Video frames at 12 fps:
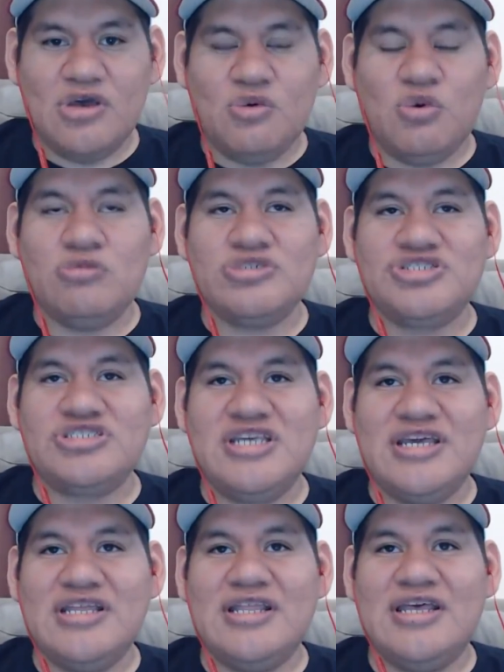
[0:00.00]
What would you
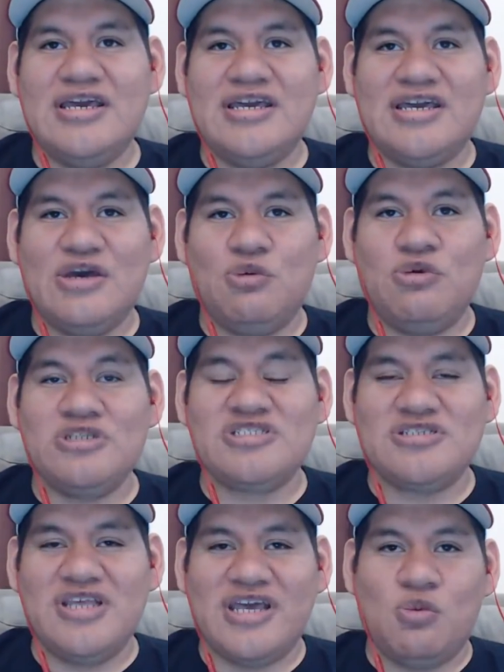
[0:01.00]
say,
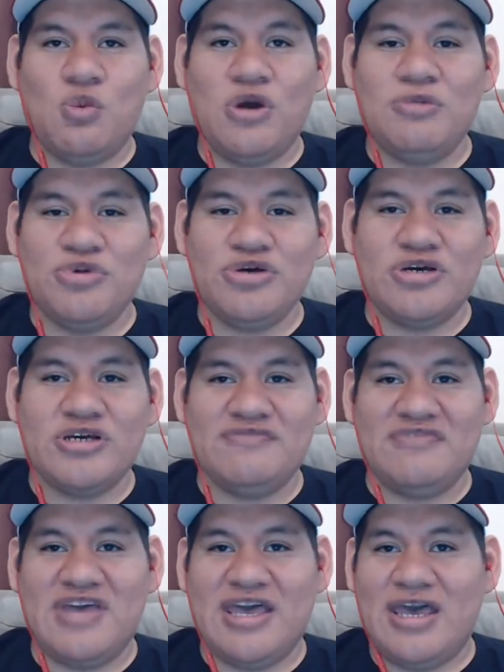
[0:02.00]
what's like one book
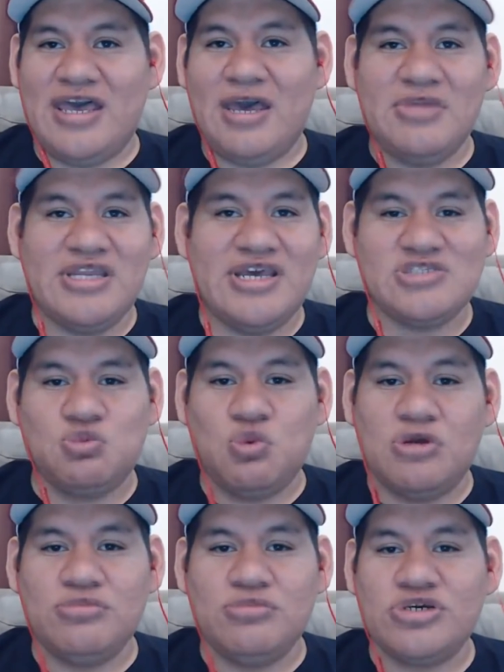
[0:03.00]
how many has
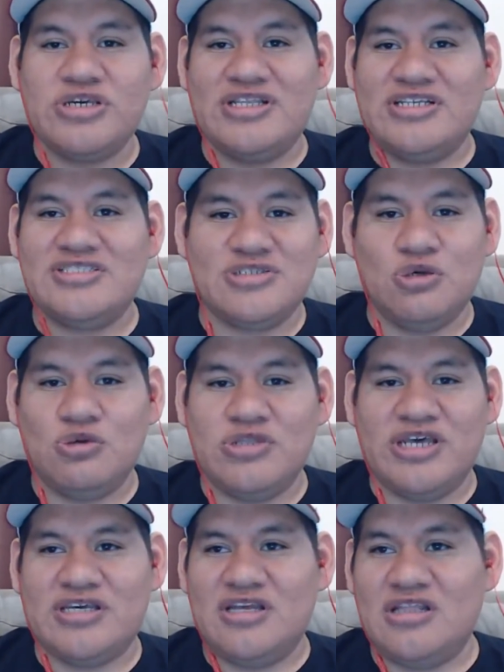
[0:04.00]
one book at least sold
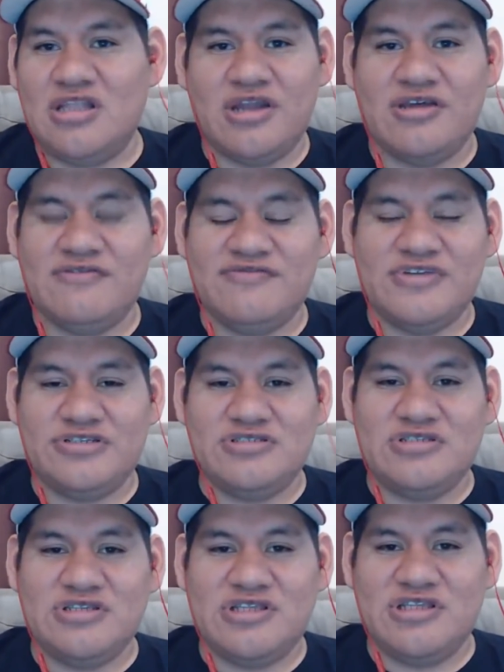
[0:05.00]
like a lot of,
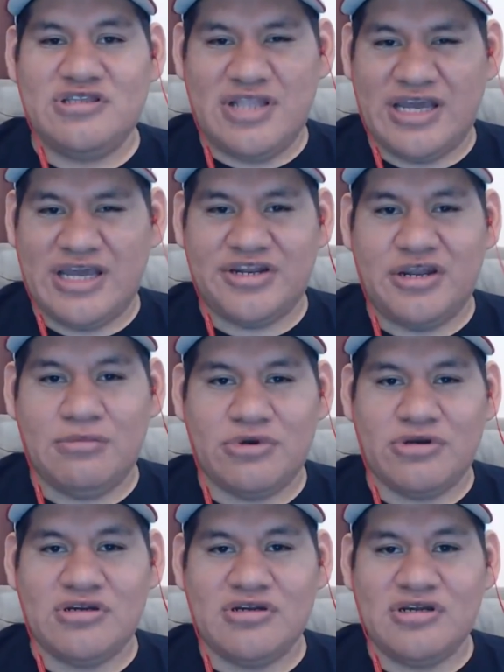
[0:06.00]
like a
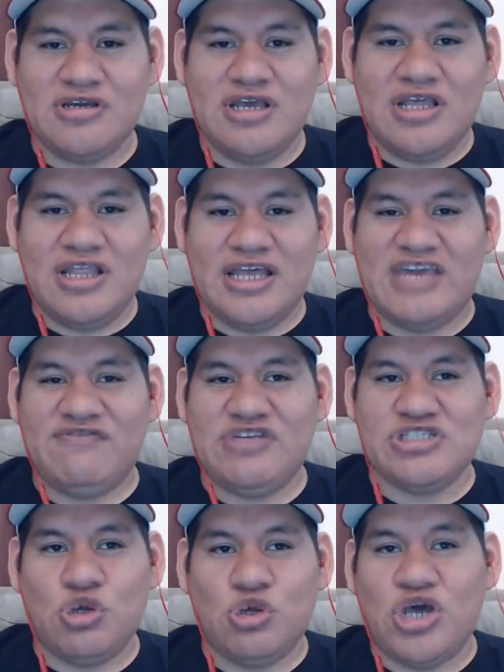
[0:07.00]
number? Like, have you
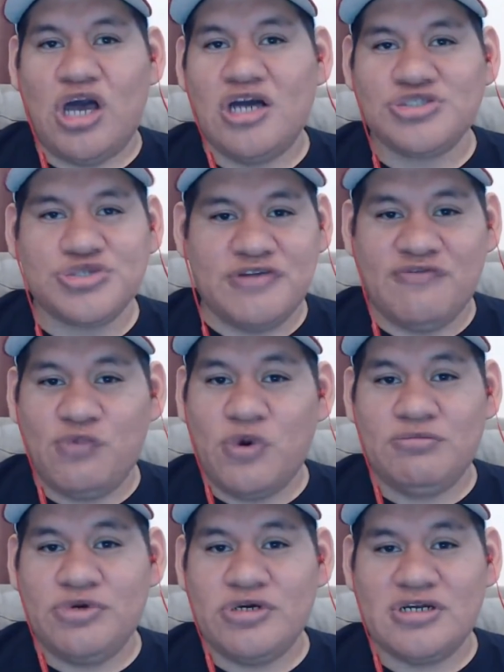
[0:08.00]
sold 100 of
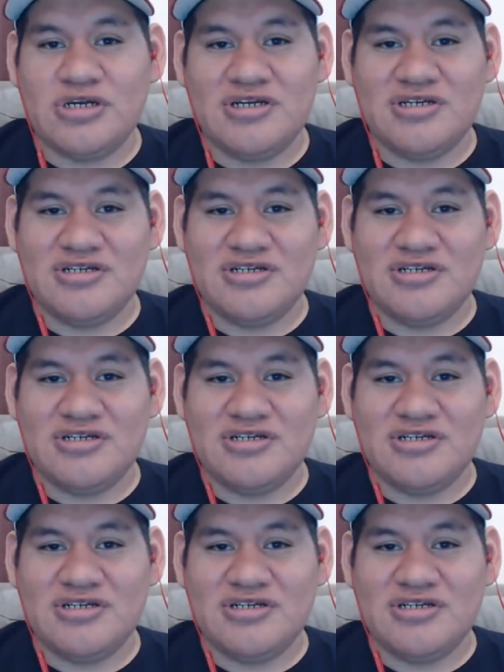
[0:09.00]
one book?